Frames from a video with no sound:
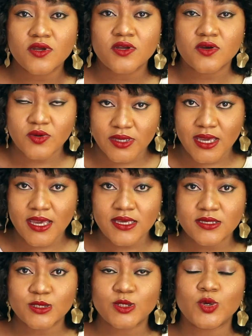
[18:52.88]
okay?
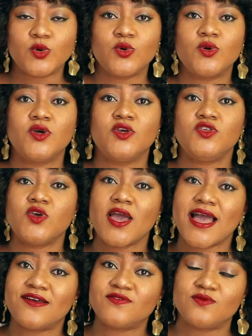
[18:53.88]
So you
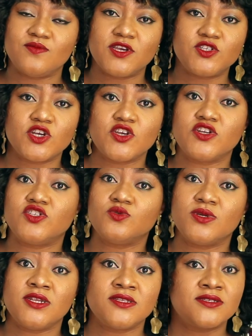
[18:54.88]
have to make sure you're
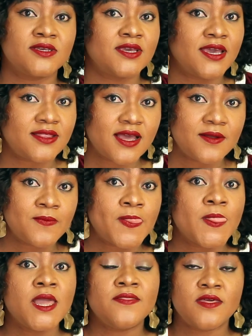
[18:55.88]
doing it together.
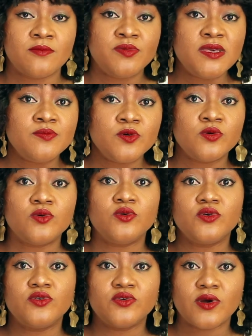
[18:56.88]
The people
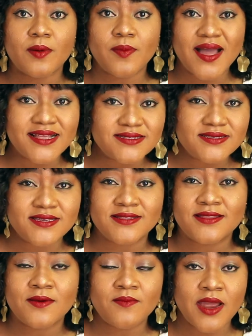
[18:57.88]
who grew apart in
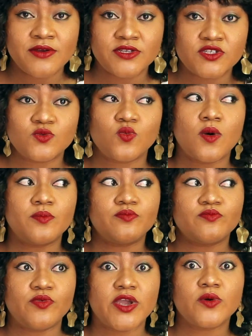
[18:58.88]
their marriages, what
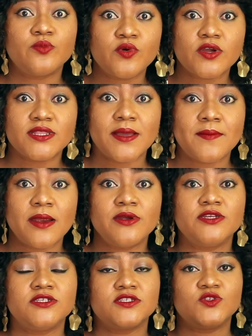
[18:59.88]
broke their
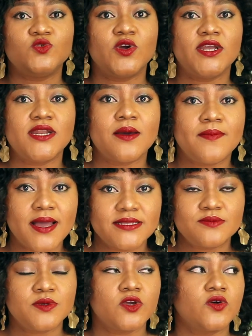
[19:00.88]
marriage is growing
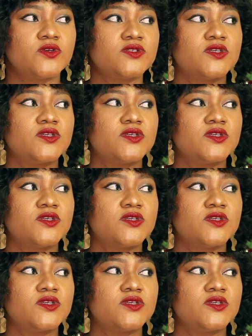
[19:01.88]
apart, because